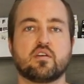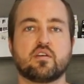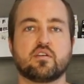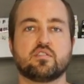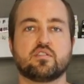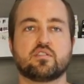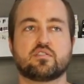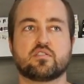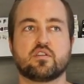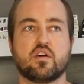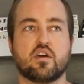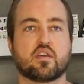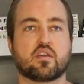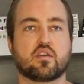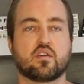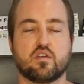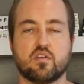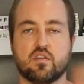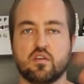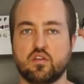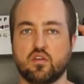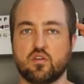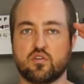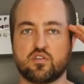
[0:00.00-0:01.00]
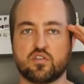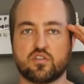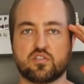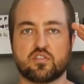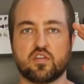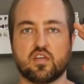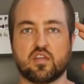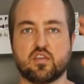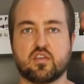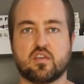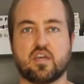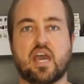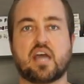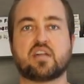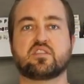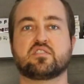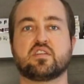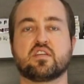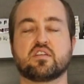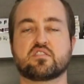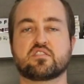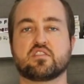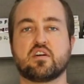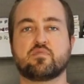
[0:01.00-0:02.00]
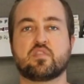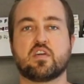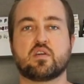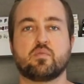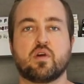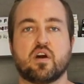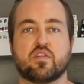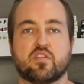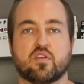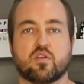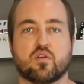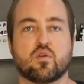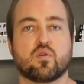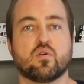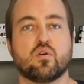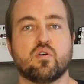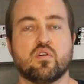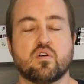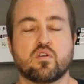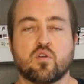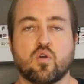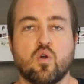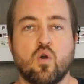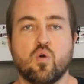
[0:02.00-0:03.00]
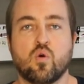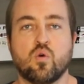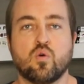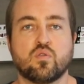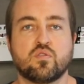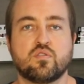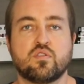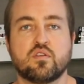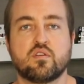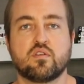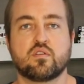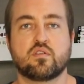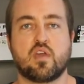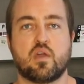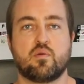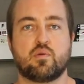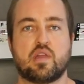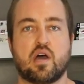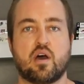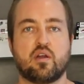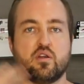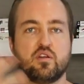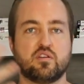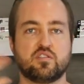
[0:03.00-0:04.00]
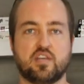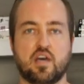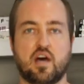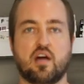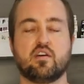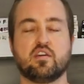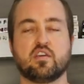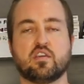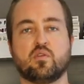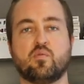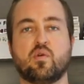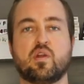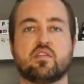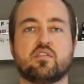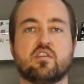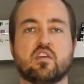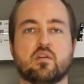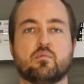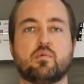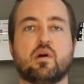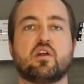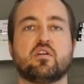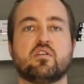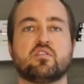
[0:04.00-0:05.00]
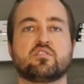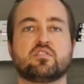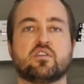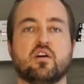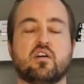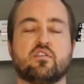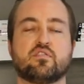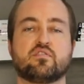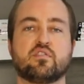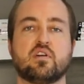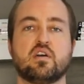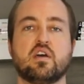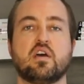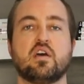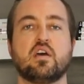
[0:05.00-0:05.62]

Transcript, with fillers: It's like, you're just like guessing something about the girl cold, okay, without her telling you anything about herself.